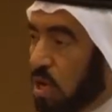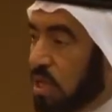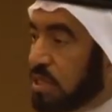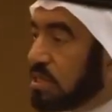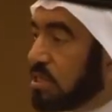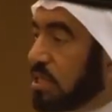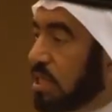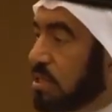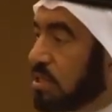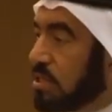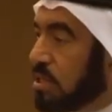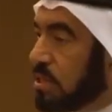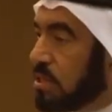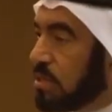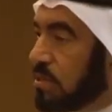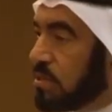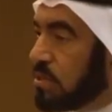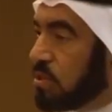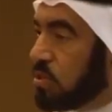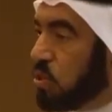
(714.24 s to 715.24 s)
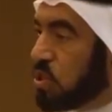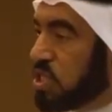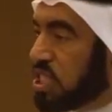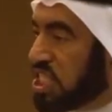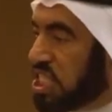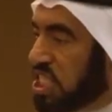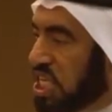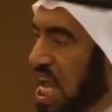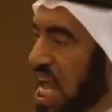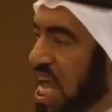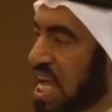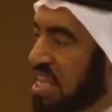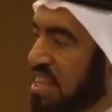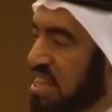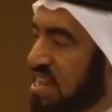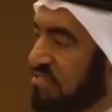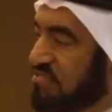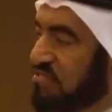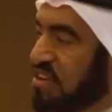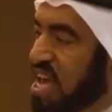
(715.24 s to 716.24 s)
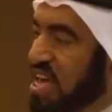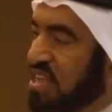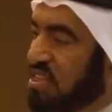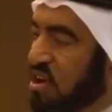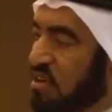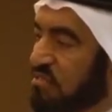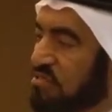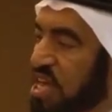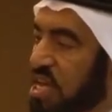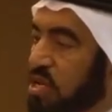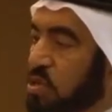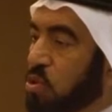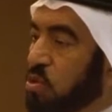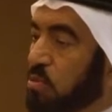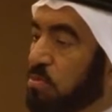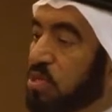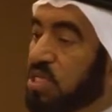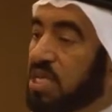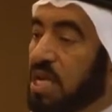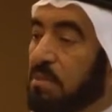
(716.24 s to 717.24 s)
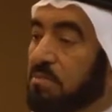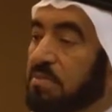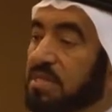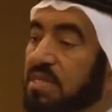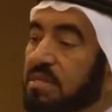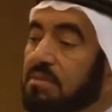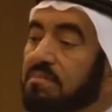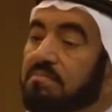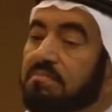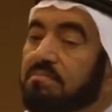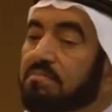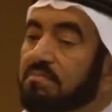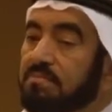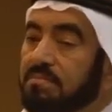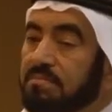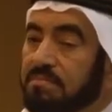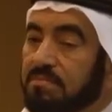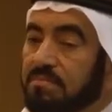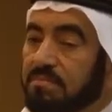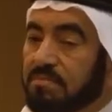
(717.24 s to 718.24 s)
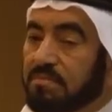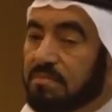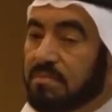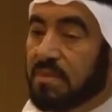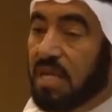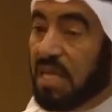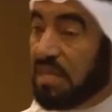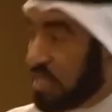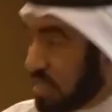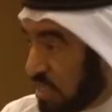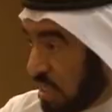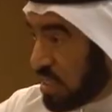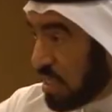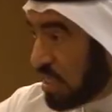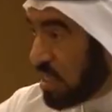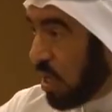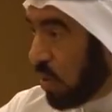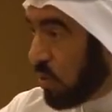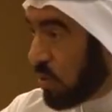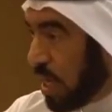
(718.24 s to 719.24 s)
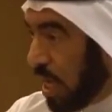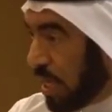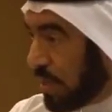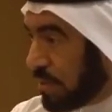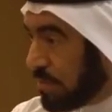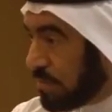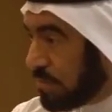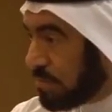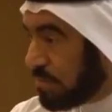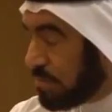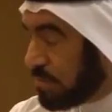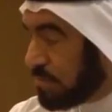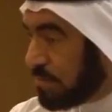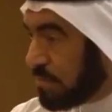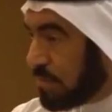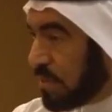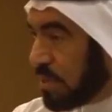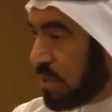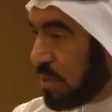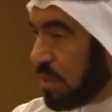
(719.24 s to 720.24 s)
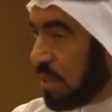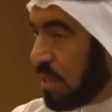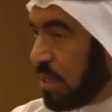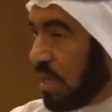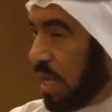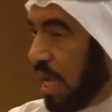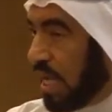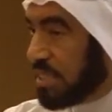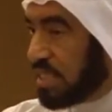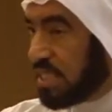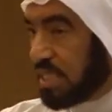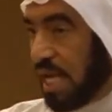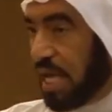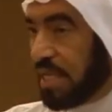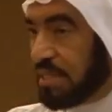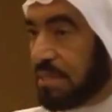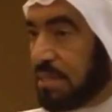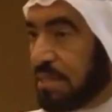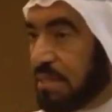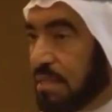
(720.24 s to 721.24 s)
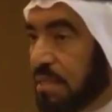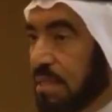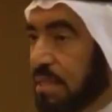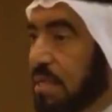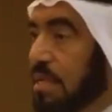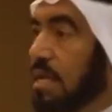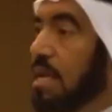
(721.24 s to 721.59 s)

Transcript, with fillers: wanted to shake the faith of the new Muslims. This is in the Quran. And said,